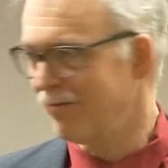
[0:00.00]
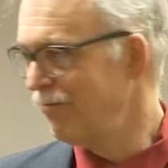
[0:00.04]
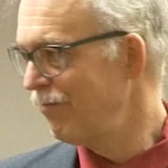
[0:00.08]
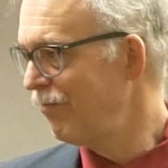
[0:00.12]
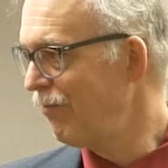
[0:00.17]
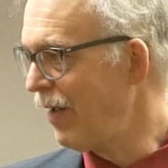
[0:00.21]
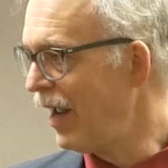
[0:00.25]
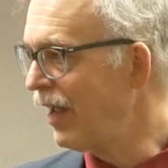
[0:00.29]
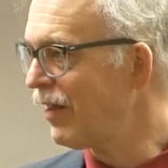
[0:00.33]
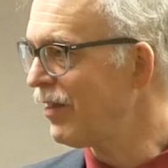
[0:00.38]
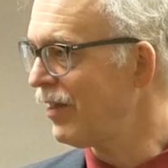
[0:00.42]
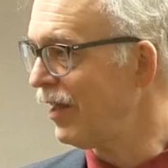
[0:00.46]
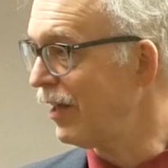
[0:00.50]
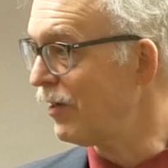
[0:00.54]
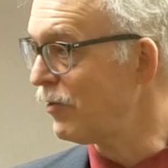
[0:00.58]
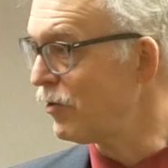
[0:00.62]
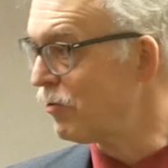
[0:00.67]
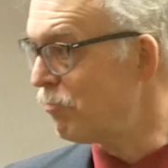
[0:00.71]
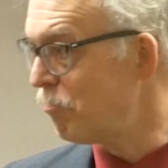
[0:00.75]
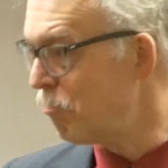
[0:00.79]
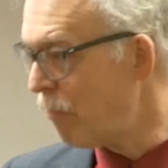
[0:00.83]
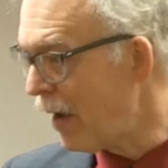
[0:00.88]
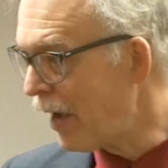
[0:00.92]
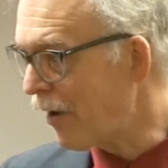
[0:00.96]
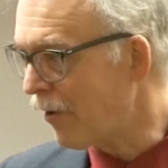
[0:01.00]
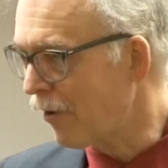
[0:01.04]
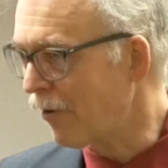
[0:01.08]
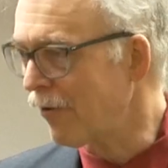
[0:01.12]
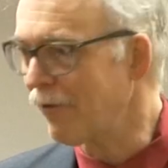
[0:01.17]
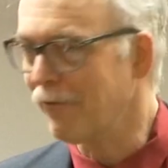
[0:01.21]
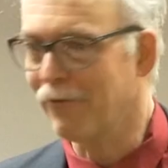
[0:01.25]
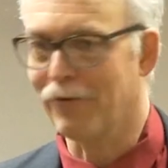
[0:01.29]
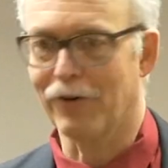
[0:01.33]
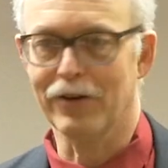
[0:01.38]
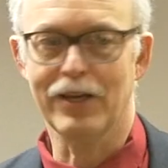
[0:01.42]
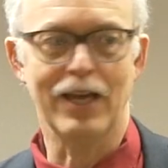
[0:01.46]
make things better
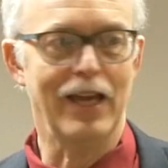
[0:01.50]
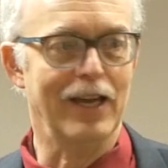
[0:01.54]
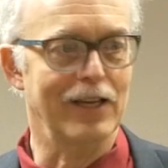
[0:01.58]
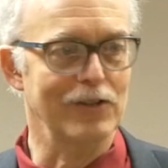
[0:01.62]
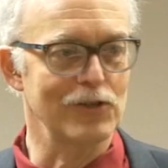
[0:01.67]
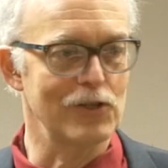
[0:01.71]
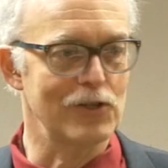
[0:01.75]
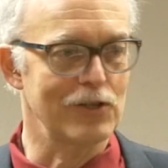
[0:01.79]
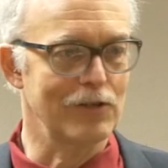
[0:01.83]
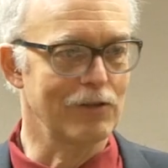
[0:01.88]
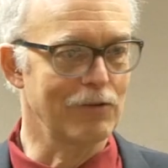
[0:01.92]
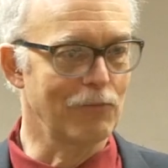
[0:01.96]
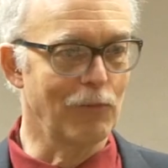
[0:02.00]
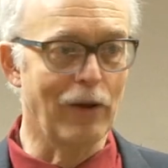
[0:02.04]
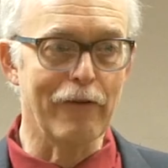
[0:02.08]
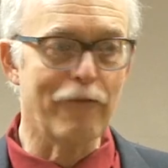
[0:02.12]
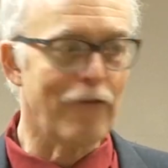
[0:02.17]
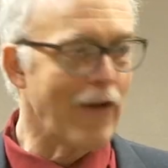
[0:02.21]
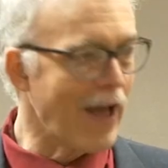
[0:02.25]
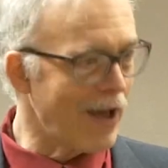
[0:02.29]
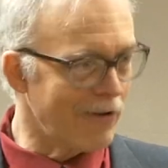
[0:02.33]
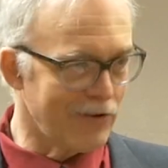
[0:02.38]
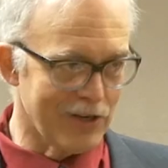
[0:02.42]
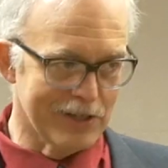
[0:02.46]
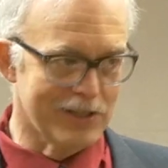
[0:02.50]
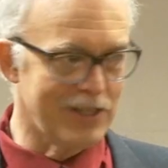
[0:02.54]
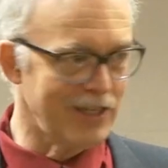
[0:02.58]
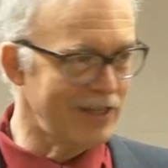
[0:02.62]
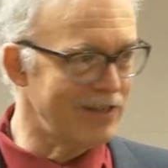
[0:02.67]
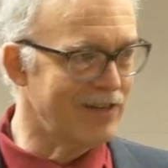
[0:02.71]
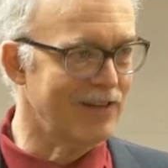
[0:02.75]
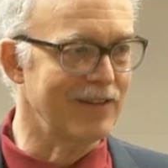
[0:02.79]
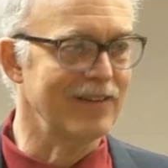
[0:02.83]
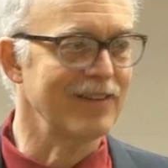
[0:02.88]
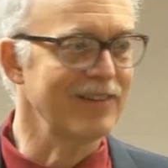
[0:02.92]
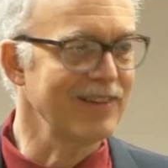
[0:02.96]
for kids? And we found it
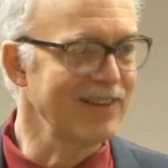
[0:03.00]
didn't.